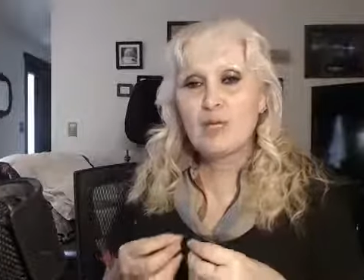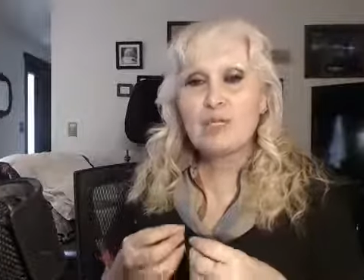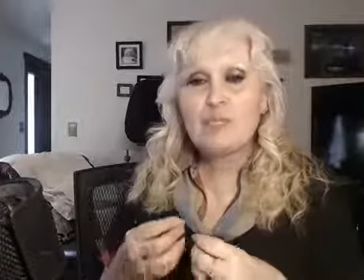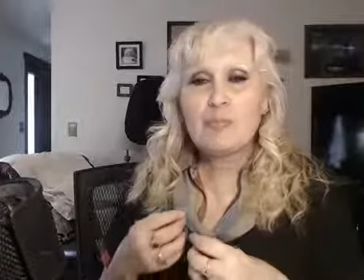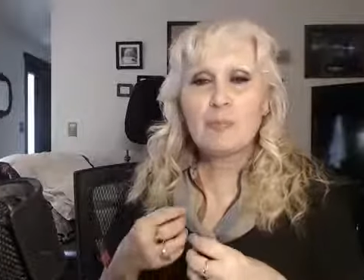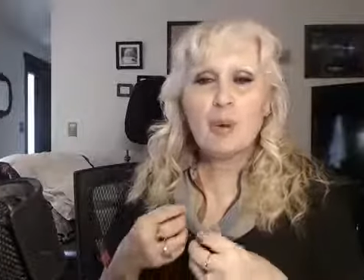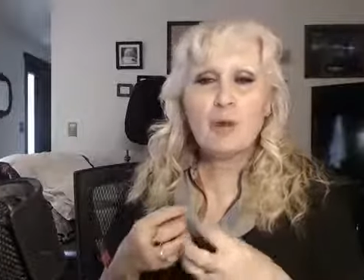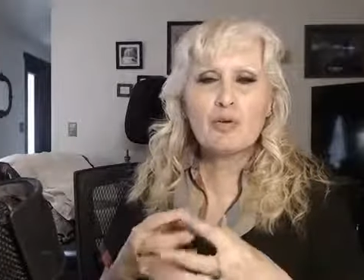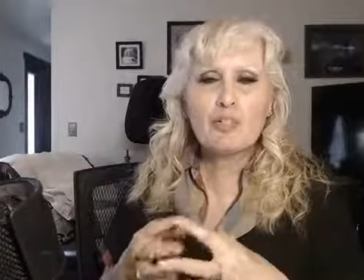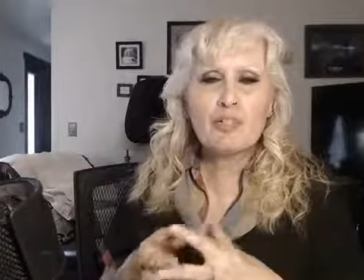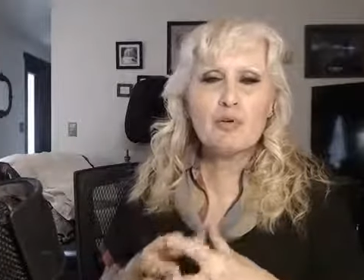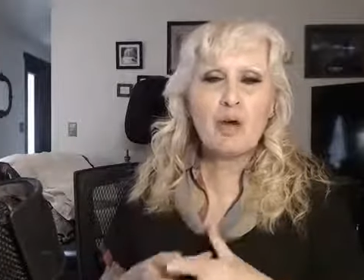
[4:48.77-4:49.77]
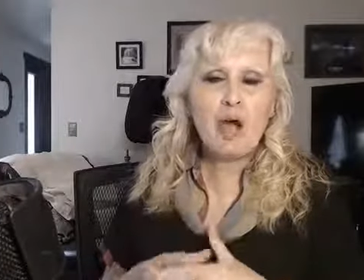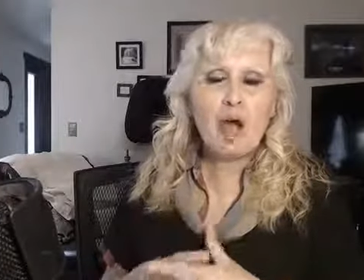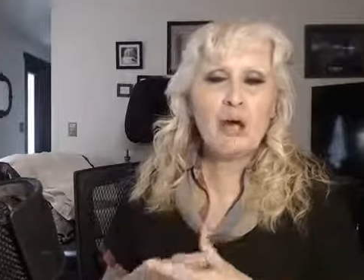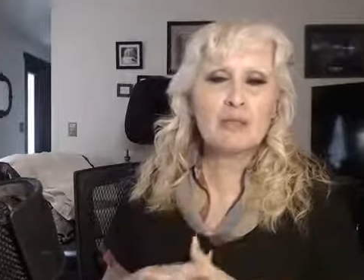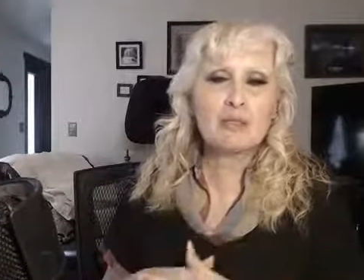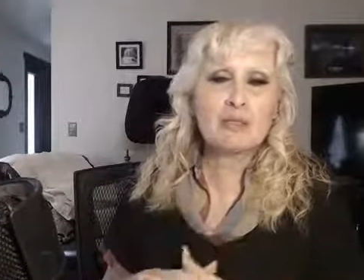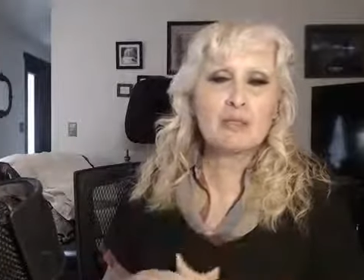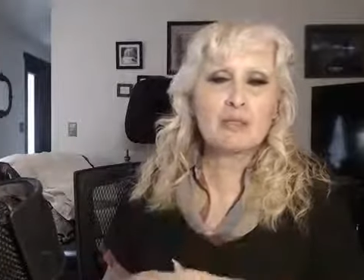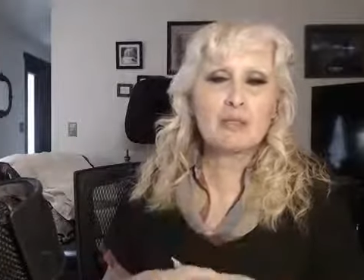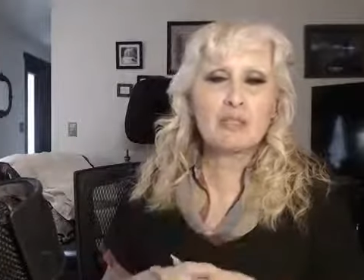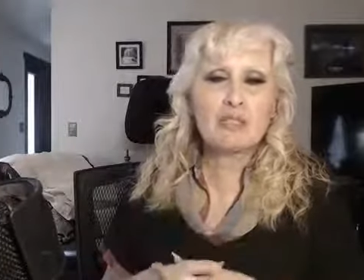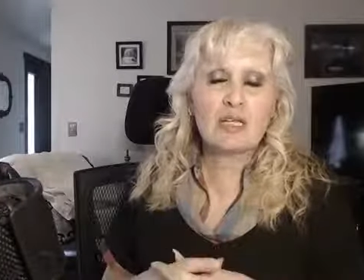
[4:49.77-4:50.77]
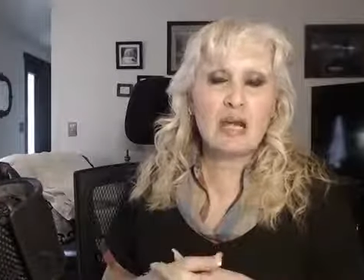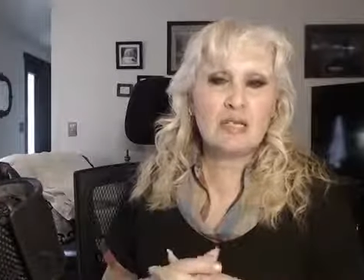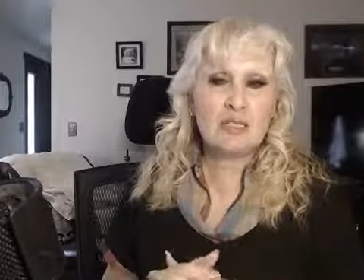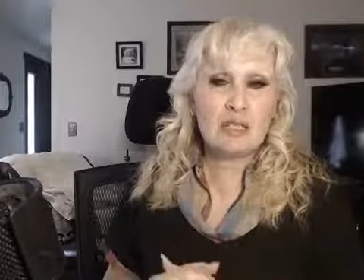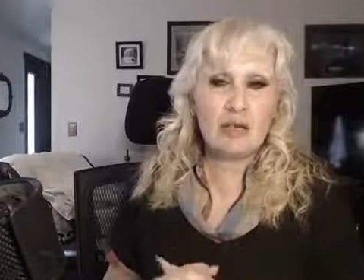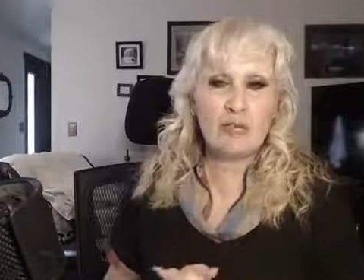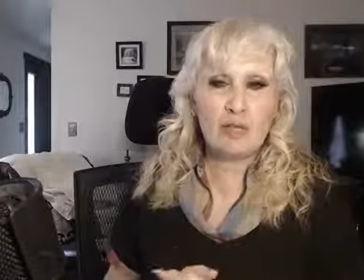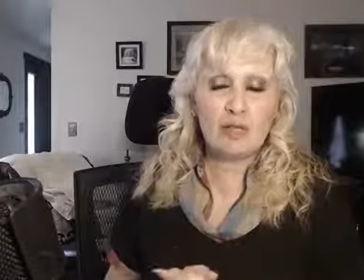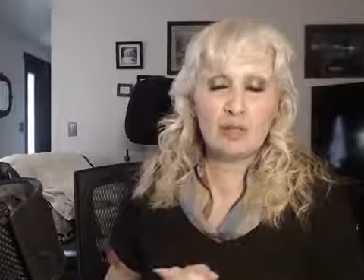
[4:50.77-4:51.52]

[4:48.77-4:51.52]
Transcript: Suppose you got the next level